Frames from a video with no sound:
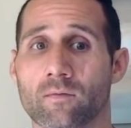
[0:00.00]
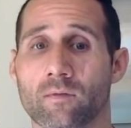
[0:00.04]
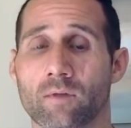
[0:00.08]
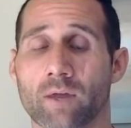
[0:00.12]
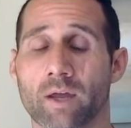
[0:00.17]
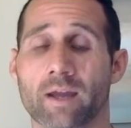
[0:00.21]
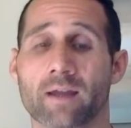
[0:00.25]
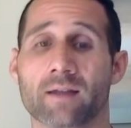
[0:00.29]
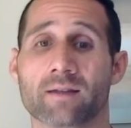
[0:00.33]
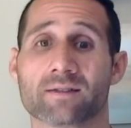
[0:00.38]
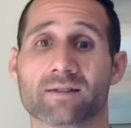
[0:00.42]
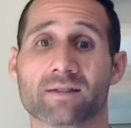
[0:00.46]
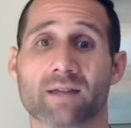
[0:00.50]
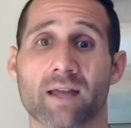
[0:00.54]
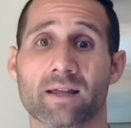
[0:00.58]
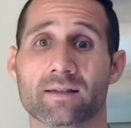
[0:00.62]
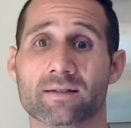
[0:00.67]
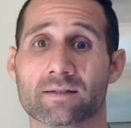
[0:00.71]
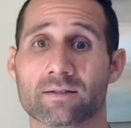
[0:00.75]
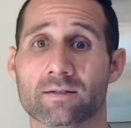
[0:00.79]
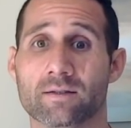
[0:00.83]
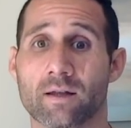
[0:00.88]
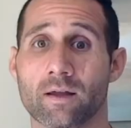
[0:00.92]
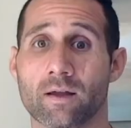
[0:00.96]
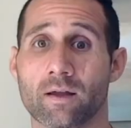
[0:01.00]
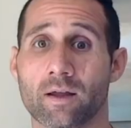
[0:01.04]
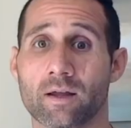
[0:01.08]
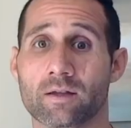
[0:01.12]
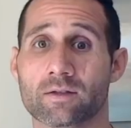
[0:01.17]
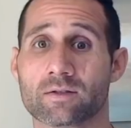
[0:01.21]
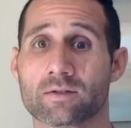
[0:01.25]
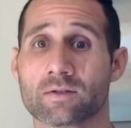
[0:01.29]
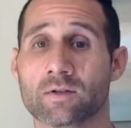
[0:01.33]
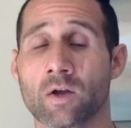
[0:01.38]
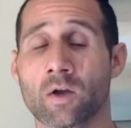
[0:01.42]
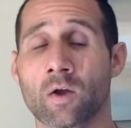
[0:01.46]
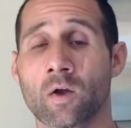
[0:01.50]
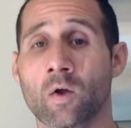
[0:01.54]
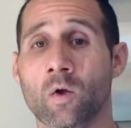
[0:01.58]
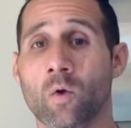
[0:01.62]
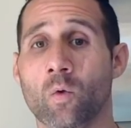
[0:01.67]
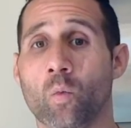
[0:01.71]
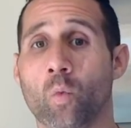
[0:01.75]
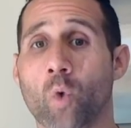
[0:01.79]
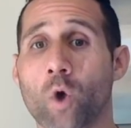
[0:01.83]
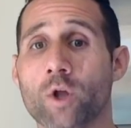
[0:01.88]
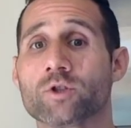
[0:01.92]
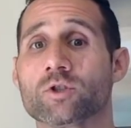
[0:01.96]
Like it's it's it's
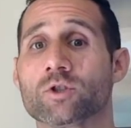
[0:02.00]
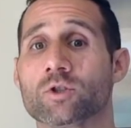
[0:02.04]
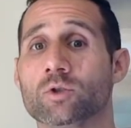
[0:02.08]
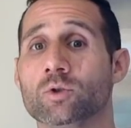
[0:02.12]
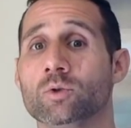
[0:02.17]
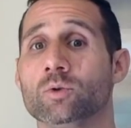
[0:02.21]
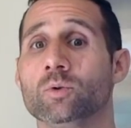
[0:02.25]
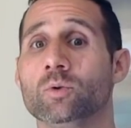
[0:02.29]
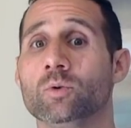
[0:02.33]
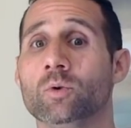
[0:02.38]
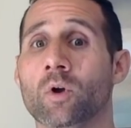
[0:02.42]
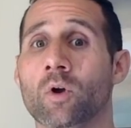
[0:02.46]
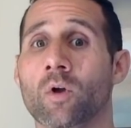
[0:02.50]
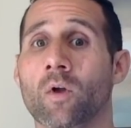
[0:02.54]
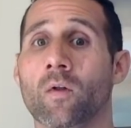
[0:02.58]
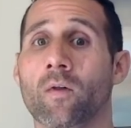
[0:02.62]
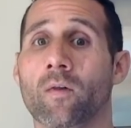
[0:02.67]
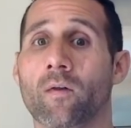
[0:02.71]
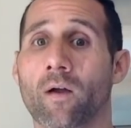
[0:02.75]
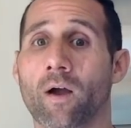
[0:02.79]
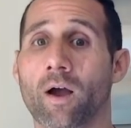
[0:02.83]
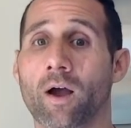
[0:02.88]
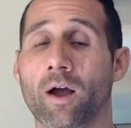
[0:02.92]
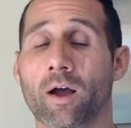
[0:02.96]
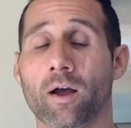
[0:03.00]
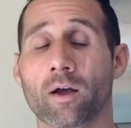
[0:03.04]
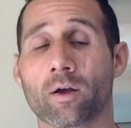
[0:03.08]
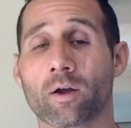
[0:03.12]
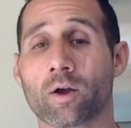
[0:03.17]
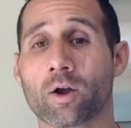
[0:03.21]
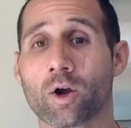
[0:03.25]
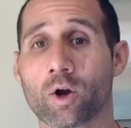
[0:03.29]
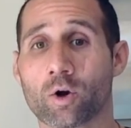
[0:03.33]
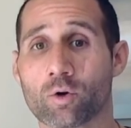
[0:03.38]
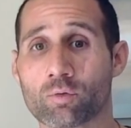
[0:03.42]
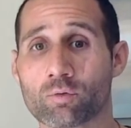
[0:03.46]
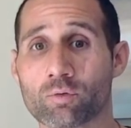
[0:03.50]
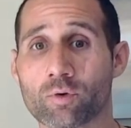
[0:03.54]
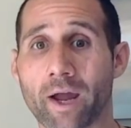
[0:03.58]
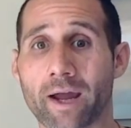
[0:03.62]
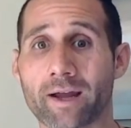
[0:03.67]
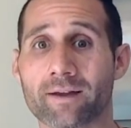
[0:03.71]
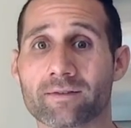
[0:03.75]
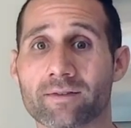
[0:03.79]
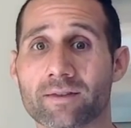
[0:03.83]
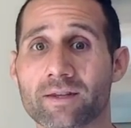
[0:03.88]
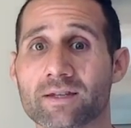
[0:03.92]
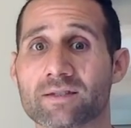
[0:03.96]
once you uh,
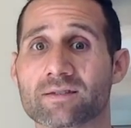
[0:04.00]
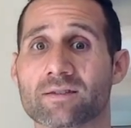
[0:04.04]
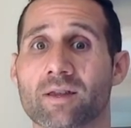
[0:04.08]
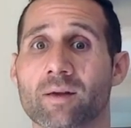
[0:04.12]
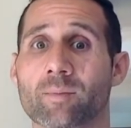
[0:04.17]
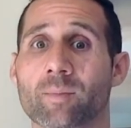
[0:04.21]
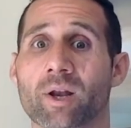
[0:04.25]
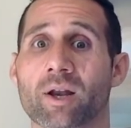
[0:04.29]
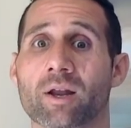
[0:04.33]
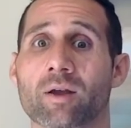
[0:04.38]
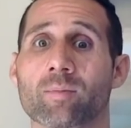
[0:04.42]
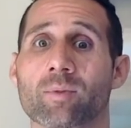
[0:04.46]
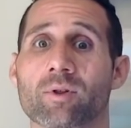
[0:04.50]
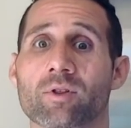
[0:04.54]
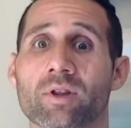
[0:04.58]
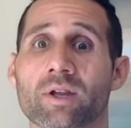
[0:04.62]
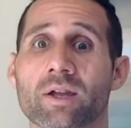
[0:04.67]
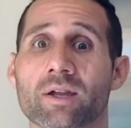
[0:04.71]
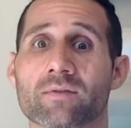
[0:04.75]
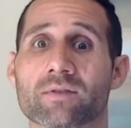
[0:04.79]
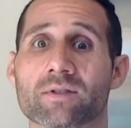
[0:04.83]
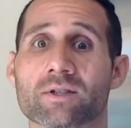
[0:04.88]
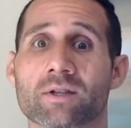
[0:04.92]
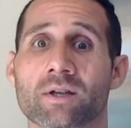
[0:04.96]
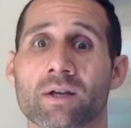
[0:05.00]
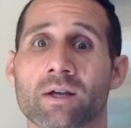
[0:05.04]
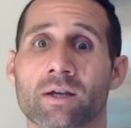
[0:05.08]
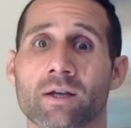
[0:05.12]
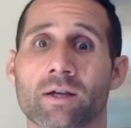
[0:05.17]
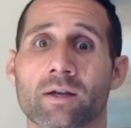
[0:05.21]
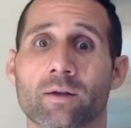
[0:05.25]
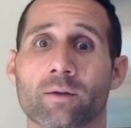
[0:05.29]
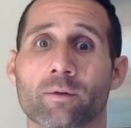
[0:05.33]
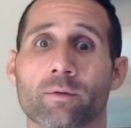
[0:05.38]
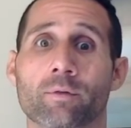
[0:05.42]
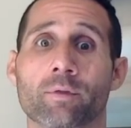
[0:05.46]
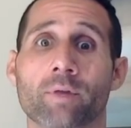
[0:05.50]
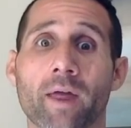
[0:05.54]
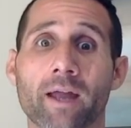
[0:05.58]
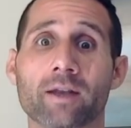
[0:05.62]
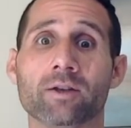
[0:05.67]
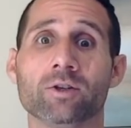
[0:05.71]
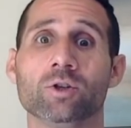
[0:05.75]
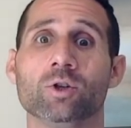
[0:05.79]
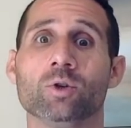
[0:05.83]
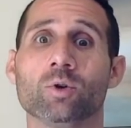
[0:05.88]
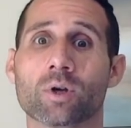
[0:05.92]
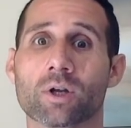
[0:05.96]
correct these limiting beliefs,
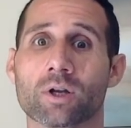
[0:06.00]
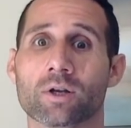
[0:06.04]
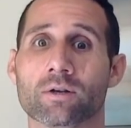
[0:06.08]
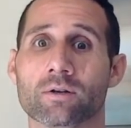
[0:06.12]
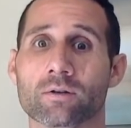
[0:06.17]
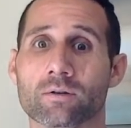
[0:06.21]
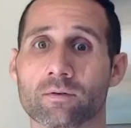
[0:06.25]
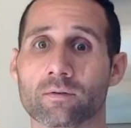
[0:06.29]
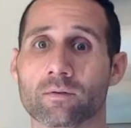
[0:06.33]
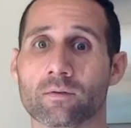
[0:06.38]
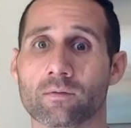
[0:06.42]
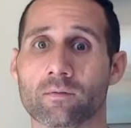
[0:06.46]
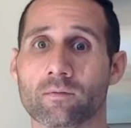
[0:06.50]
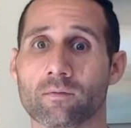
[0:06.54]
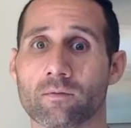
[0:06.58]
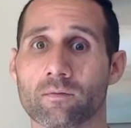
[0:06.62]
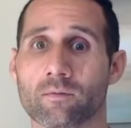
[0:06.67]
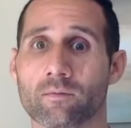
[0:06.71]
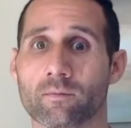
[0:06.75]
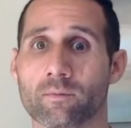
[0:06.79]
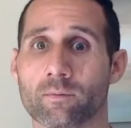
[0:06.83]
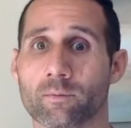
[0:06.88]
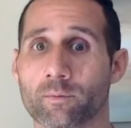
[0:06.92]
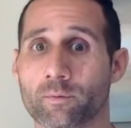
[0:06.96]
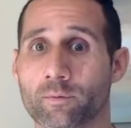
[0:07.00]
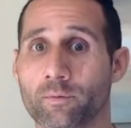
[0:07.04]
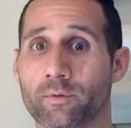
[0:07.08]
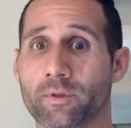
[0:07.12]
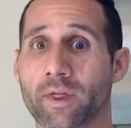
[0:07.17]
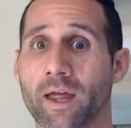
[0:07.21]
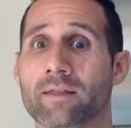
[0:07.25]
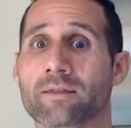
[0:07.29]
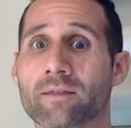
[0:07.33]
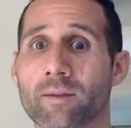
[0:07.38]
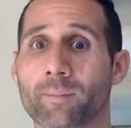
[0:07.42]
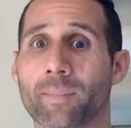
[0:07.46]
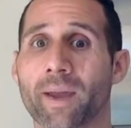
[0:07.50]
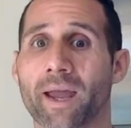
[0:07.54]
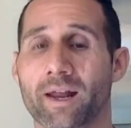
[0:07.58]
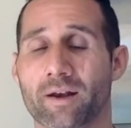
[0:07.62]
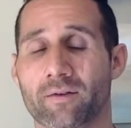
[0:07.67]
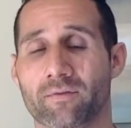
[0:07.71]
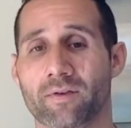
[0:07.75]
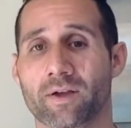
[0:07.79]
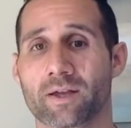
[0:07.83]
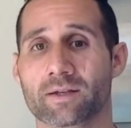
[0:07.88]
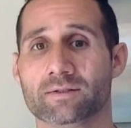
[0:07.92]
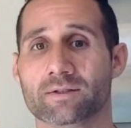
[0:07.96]
then you can then the
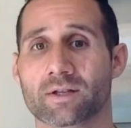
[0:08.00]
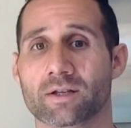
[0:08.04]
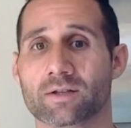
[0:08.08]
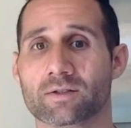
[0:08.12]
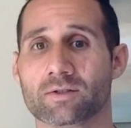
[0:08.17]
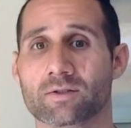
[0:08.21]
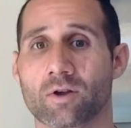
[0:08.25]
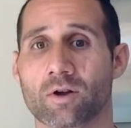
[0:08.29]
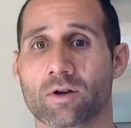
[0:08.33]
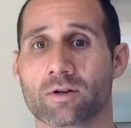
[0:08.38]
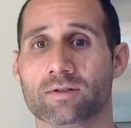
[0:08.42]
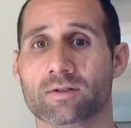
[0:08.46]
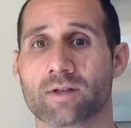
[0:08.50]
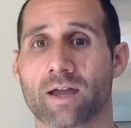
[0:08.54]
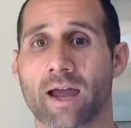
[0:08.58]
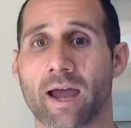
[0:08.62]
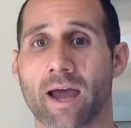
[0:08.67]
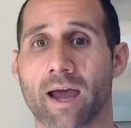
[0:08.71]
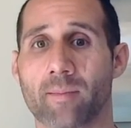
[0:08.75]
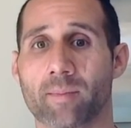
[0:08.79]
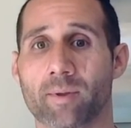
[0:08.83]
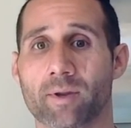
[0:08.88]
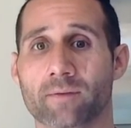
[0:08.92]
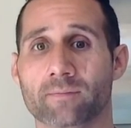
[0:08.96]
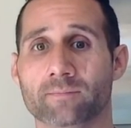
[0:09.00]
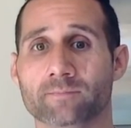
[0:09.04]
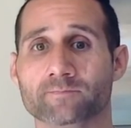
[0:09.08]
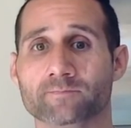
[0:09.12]
manifesting starts to happen.